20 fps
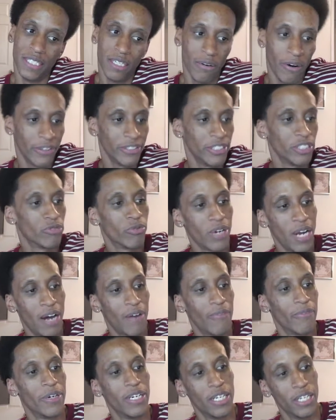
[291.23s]
I'll
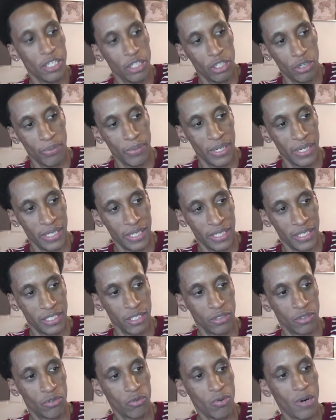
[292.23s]
read a little bit of this. So
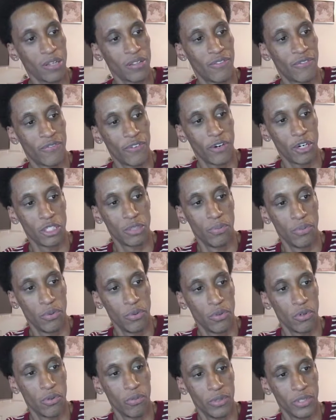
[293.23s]
throughout the first
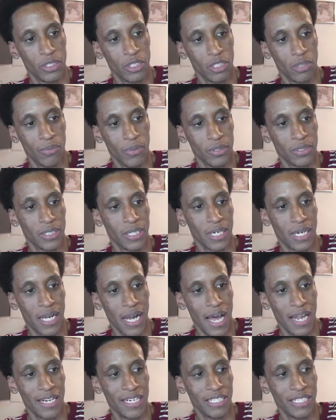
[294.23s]
brutal winter, most of the
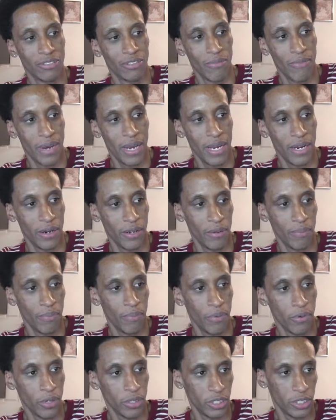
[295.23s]
colonists remained on
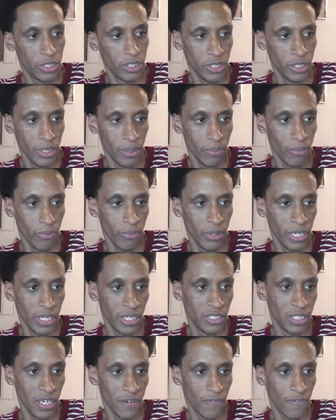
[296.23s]
board the ship, where they
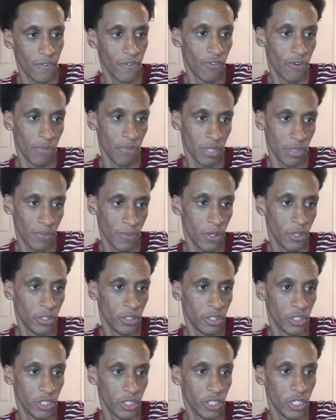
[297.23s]
suffered from
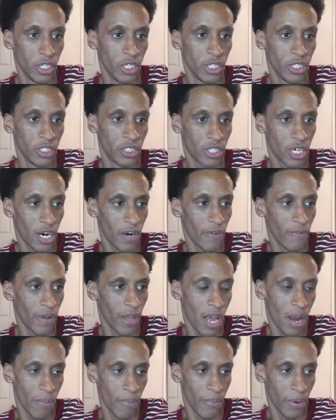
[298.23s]
exposure, scurvy, and
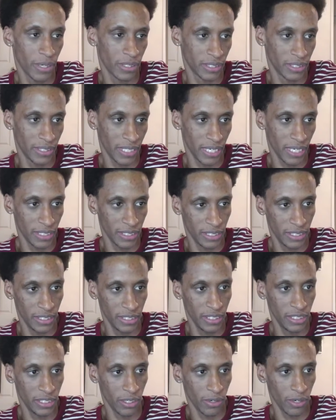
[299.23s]
outbreaks of contagious
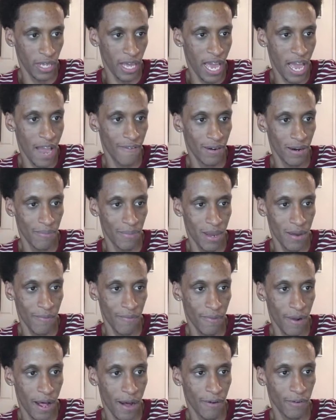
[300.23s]
disease. Only half of the
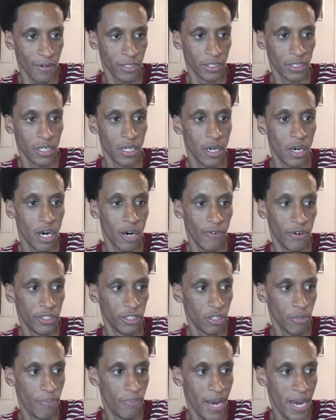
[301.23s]
Mayflowers
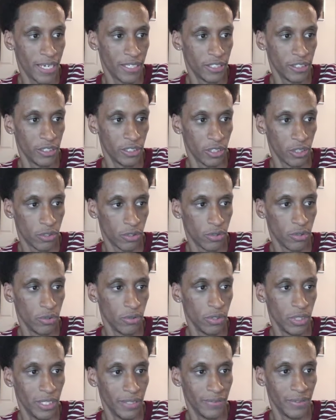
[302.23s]
Original patrons and crew
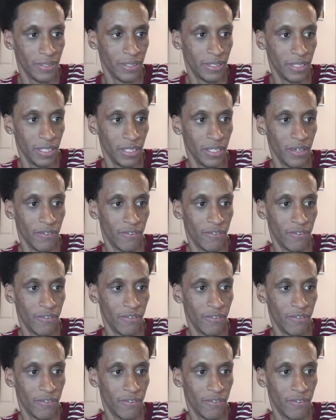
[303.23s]
lived to see their